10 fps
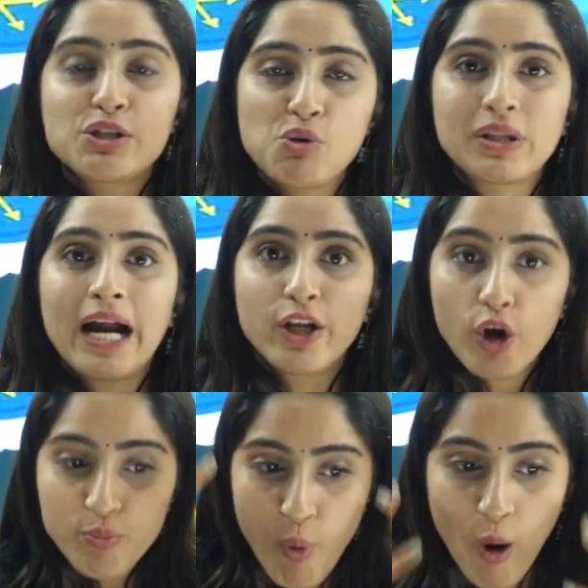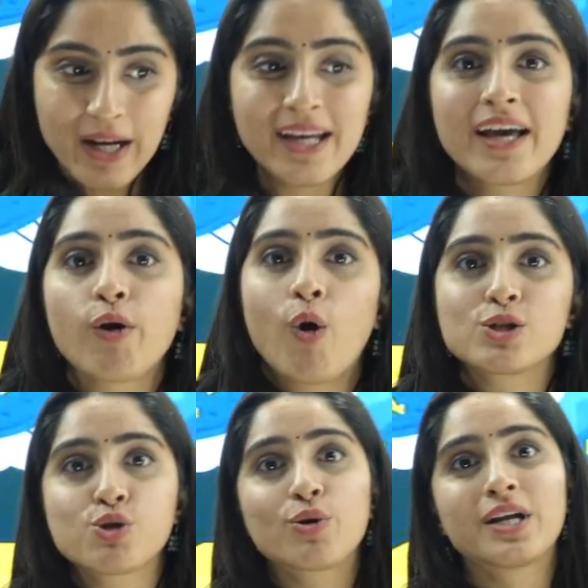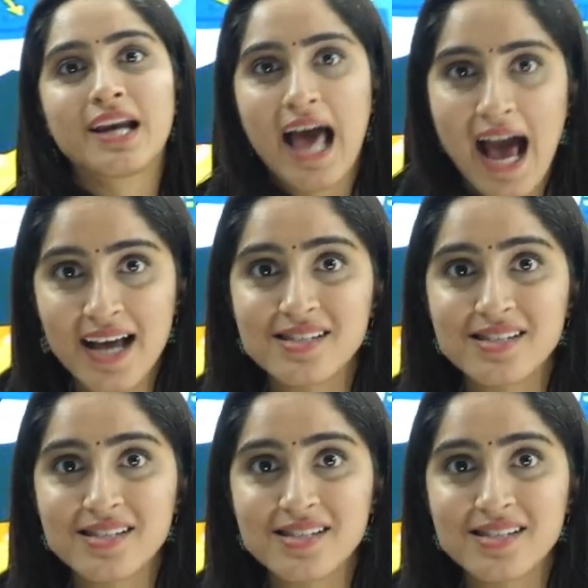So that your body can also relax.